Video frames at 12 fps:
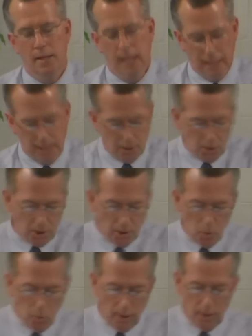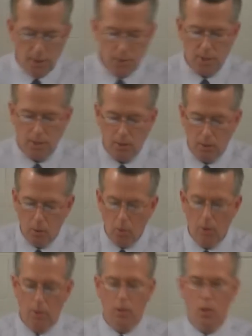And consider what it is that the
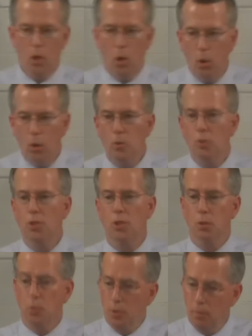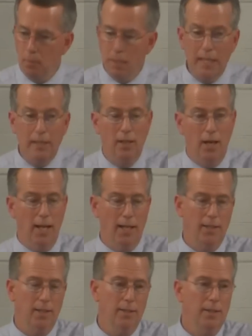Lord calls you to be
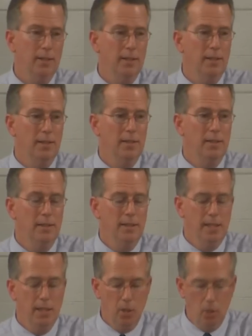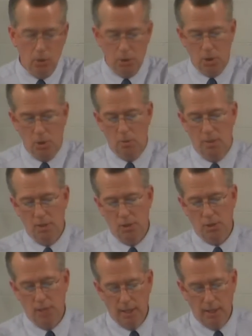like. He calls you to be
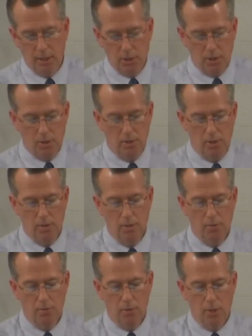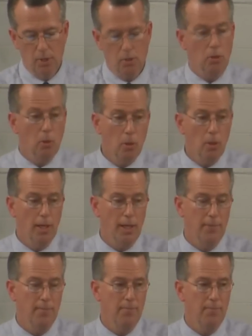zealous for His glory.
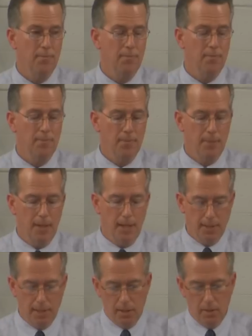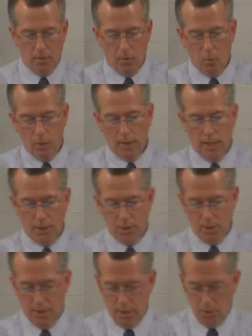And then, one
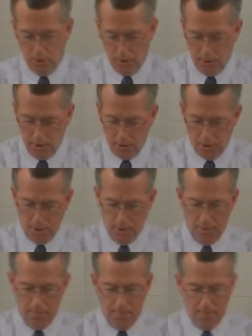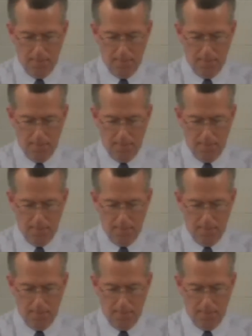last thing you should consider